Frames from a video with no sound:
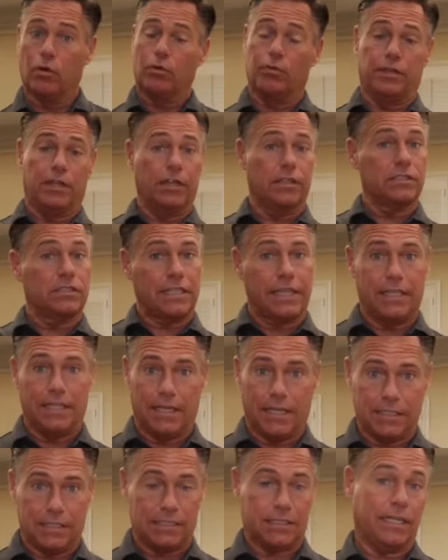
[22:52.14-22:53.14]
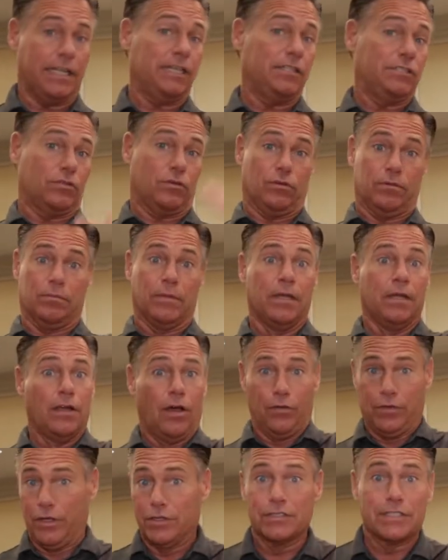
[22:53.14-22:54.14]
or on the other side of the united states or
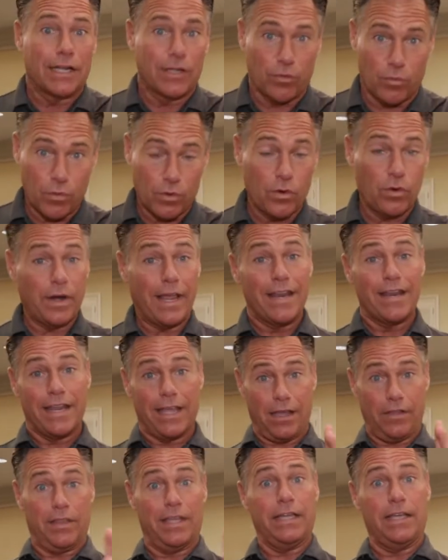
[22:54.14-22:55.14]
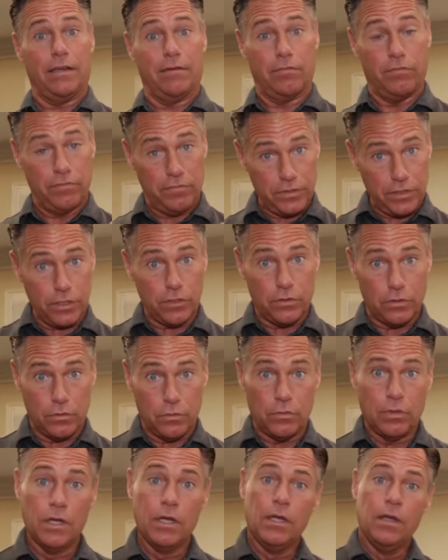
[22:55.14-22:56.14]
on the other side of the world and now they can
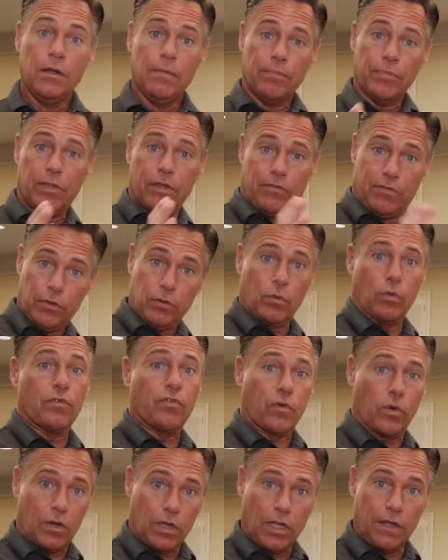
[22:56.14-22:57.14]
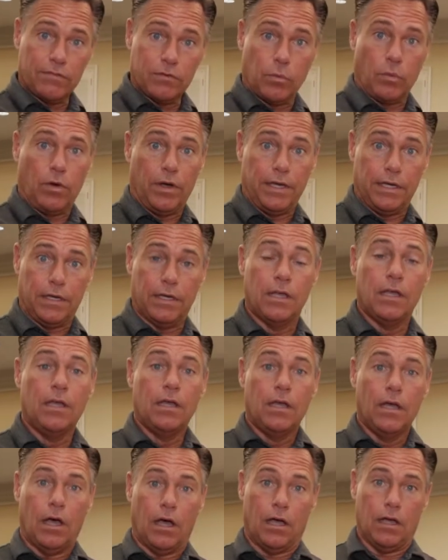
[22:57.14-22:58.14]
view the funeral for a loved one
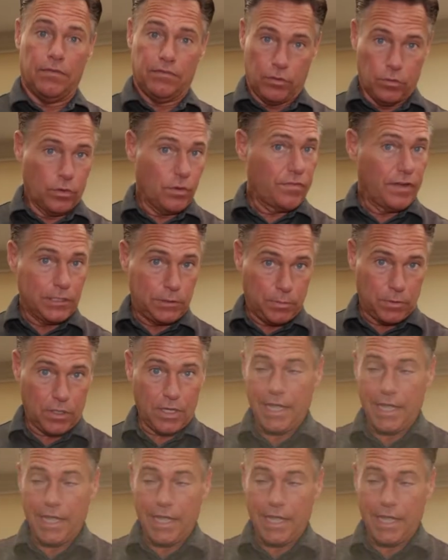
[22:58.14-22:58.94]
uh, through their facebook